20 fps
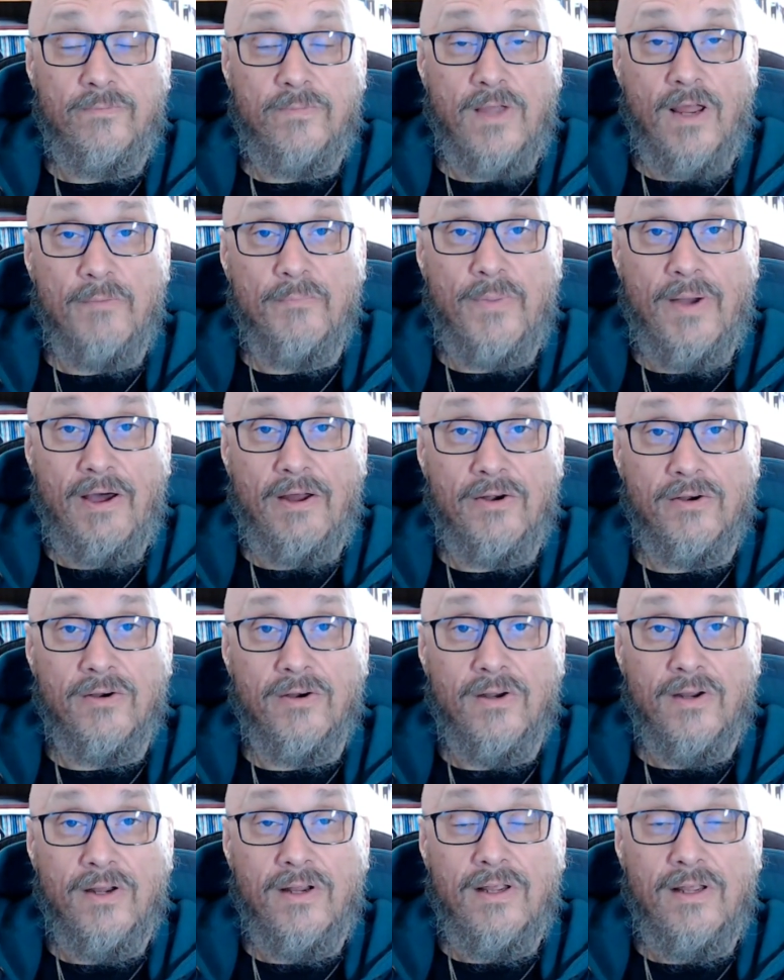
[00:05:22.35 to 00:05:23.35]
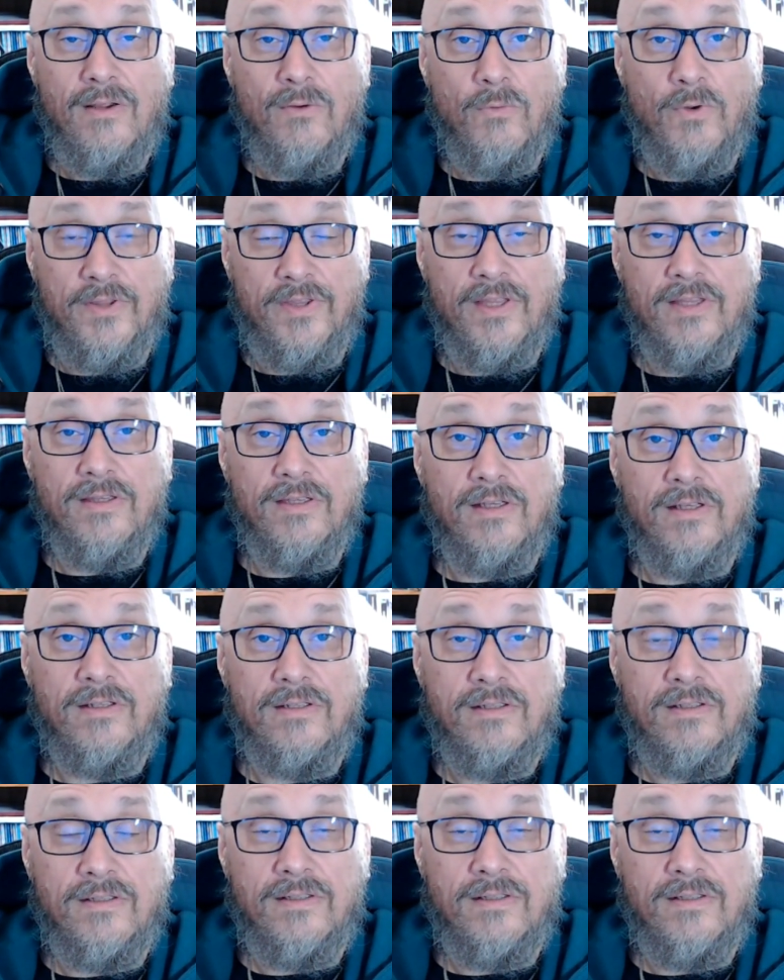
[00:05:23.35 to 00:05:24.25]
gunpowder within the